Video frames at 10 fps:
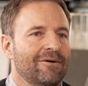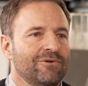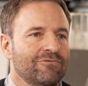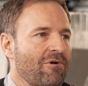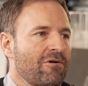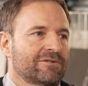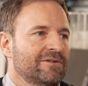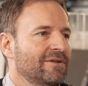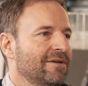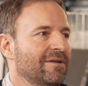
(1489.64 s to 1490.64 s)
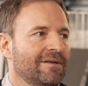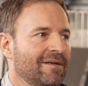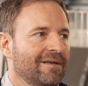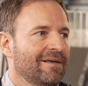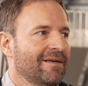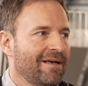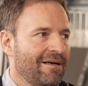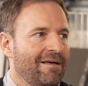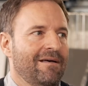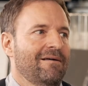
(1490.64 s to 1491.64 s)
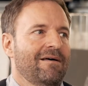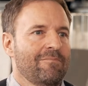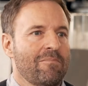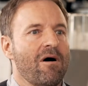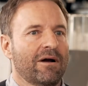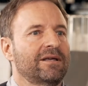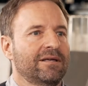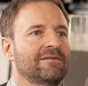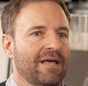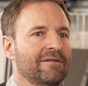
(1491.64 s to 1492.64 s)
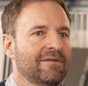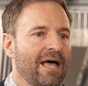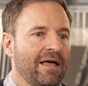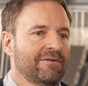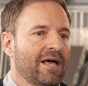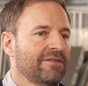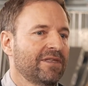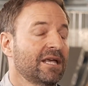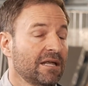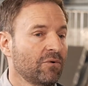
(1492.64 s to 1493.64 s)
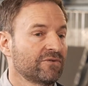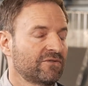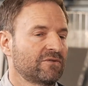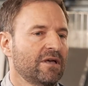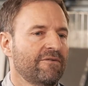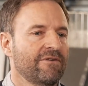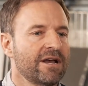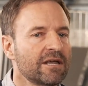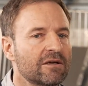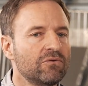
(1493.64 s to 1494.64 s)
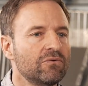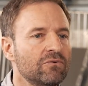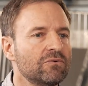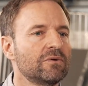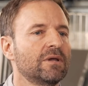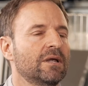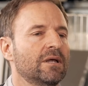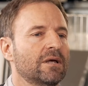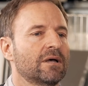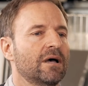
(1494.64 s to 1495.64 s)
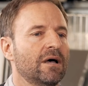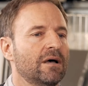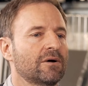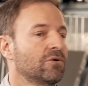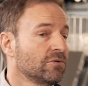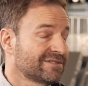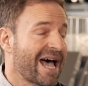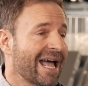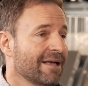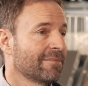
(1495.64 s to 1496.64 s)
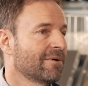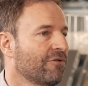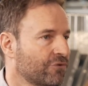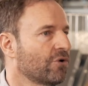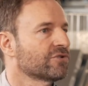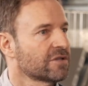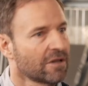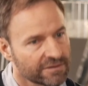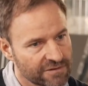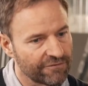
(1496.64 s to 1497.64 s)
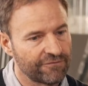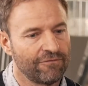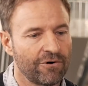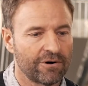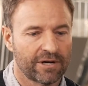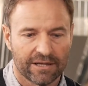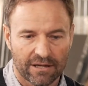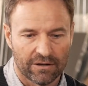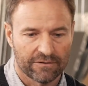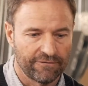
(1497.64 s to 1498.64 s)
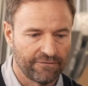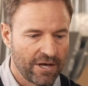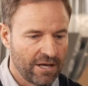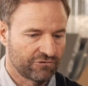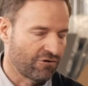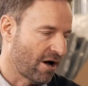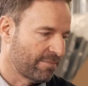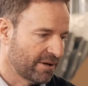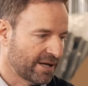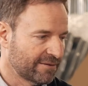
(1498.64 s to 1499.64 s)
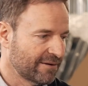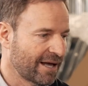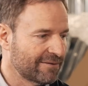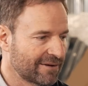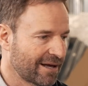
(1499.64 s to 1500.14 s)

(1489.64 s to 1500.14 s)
we rocked a, a, a, market, and, and I think it was a very cool uh, cool time. Of course, lots of work and a lot of trouble, and, and,